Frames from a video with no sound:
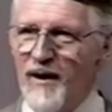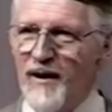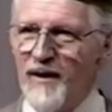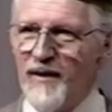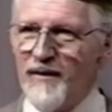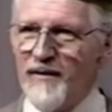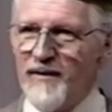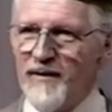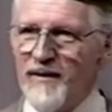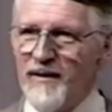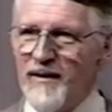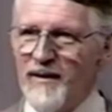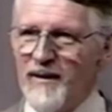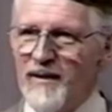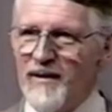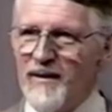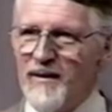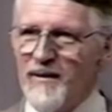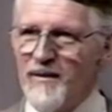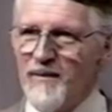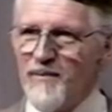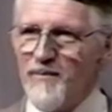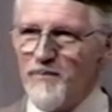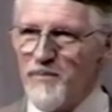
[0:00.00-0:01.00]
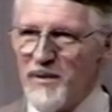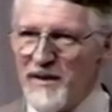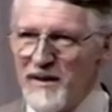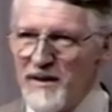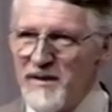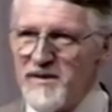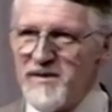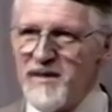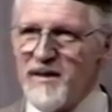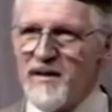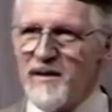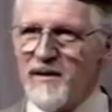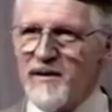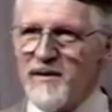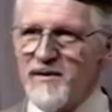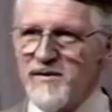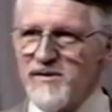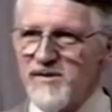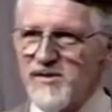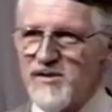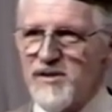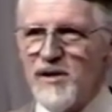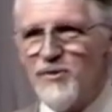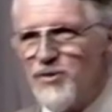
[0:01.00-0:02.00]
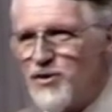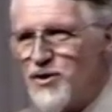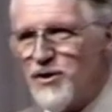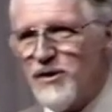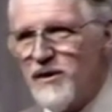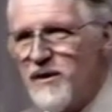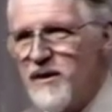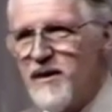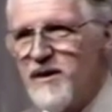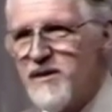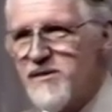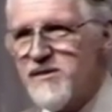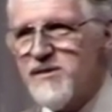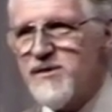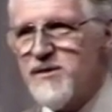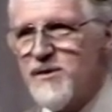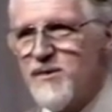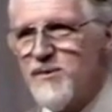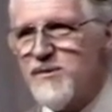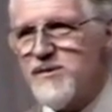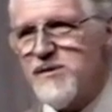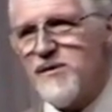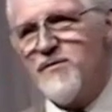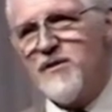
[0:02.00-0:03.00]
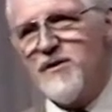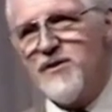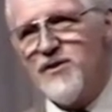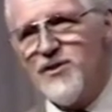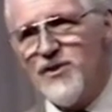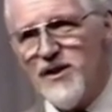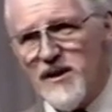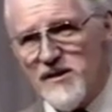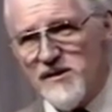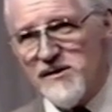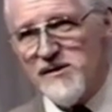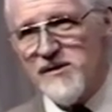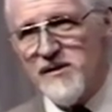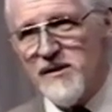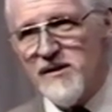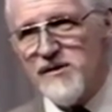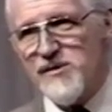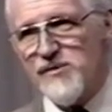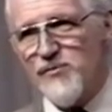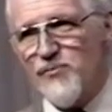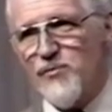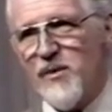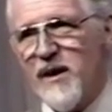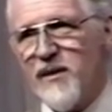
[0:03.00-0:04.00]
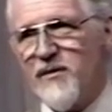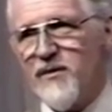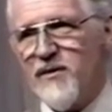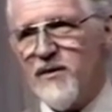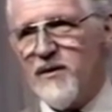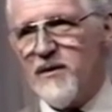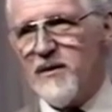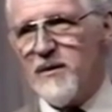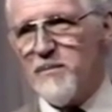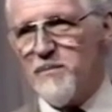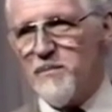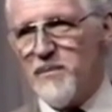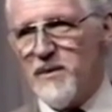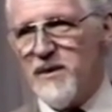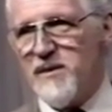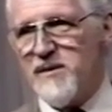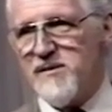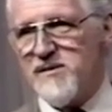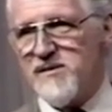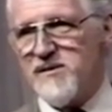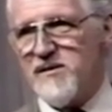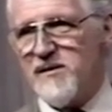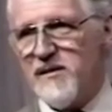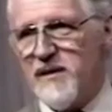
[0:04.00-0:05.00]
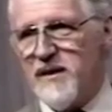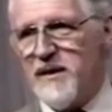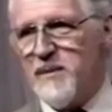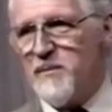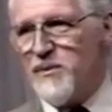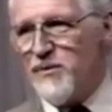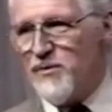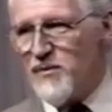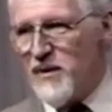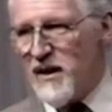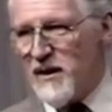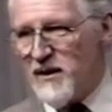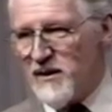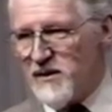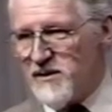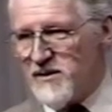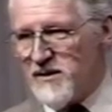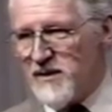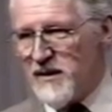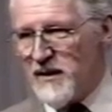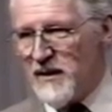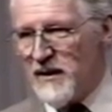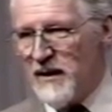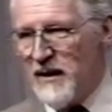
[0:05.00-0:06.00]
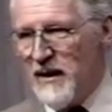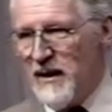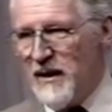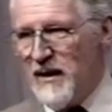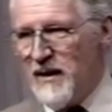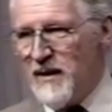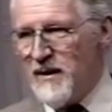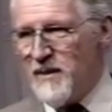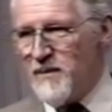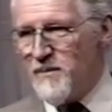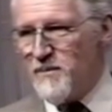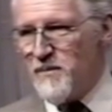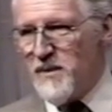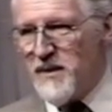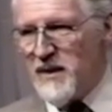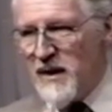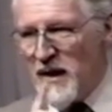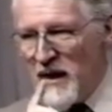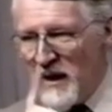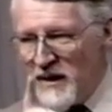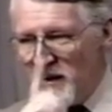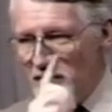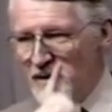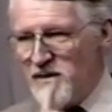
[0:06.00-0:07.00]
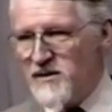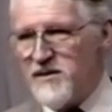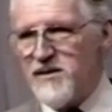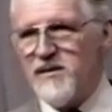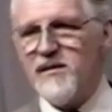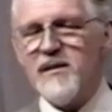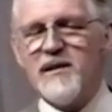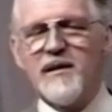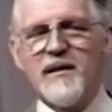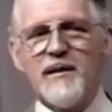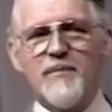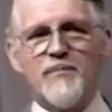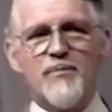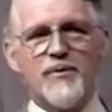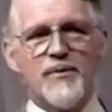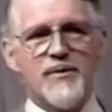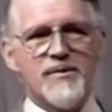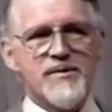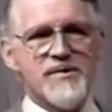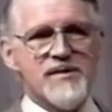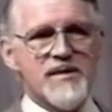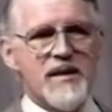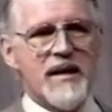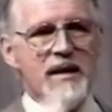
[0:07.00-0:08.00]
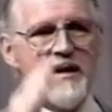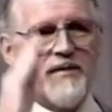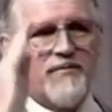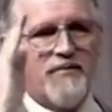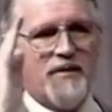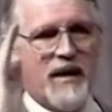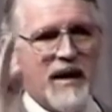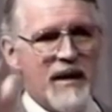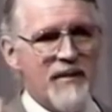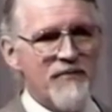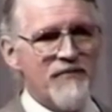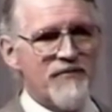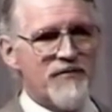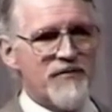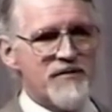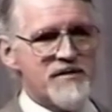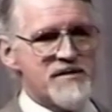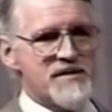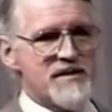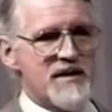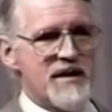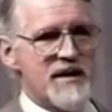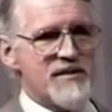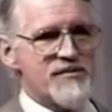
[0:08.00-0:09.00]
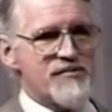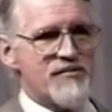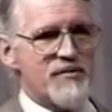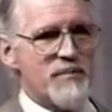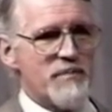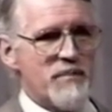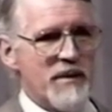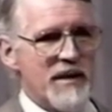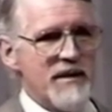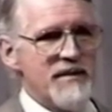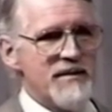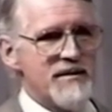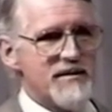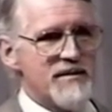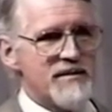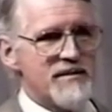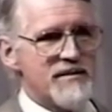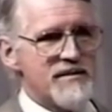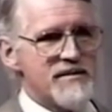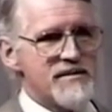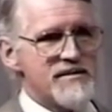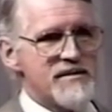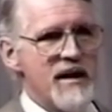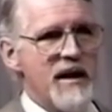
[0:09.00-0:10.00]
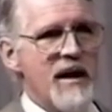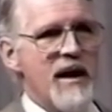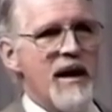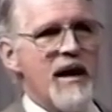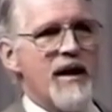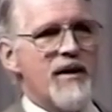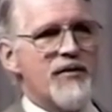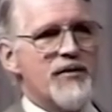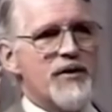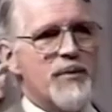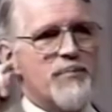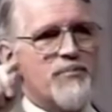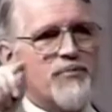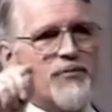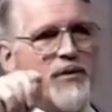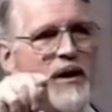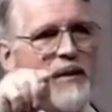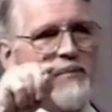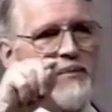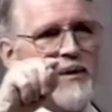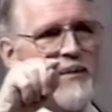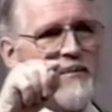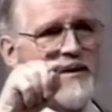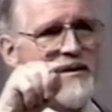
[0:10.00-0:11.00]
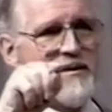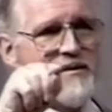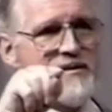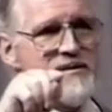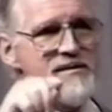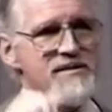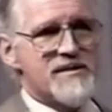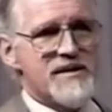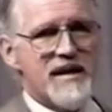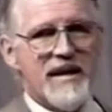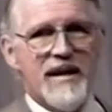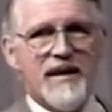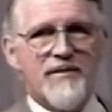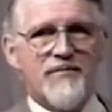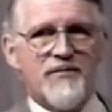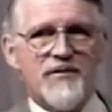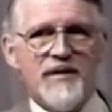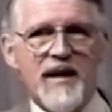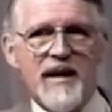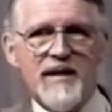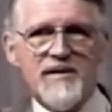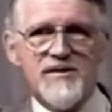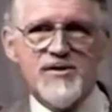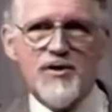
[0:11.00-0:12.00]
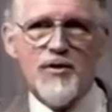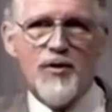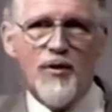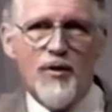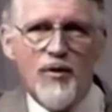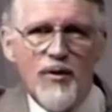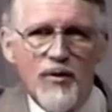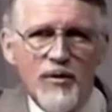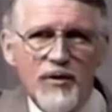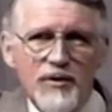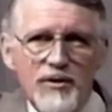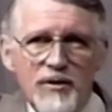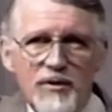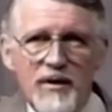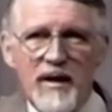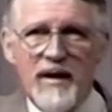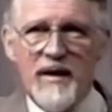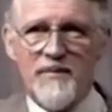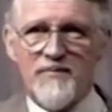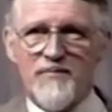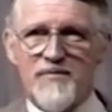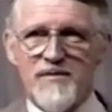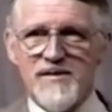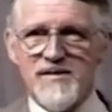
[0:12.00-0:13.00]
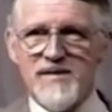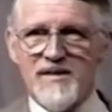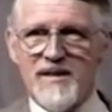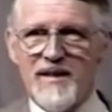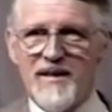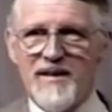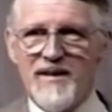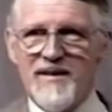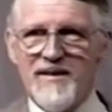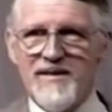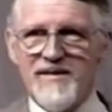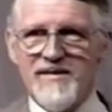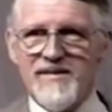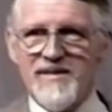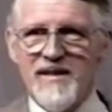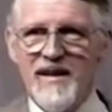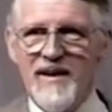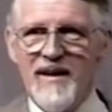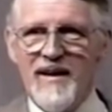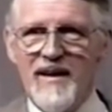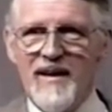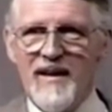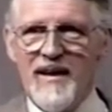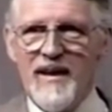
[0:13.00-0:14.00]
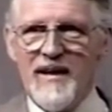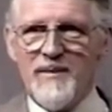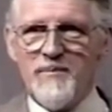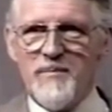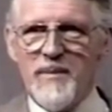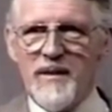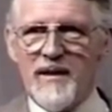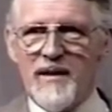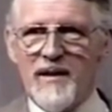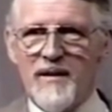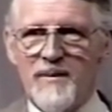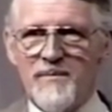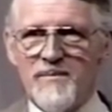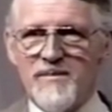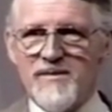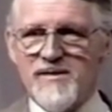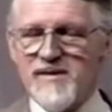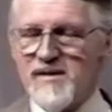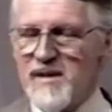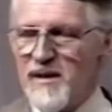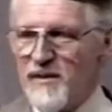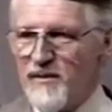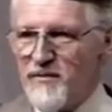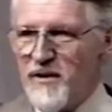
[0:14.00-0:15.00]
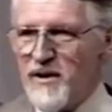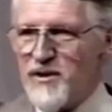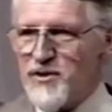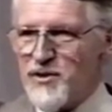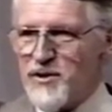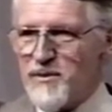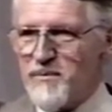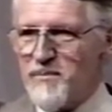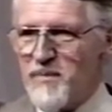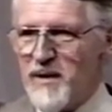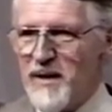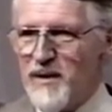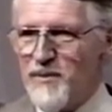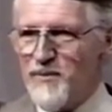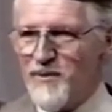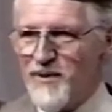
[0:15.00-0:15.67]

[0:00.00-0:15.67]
on political and social issues of injustice rather than personal immorality. But hand it to the liberals, they have emphasized repentance. The problem is, if that's all you emphasize, it becomes salvation by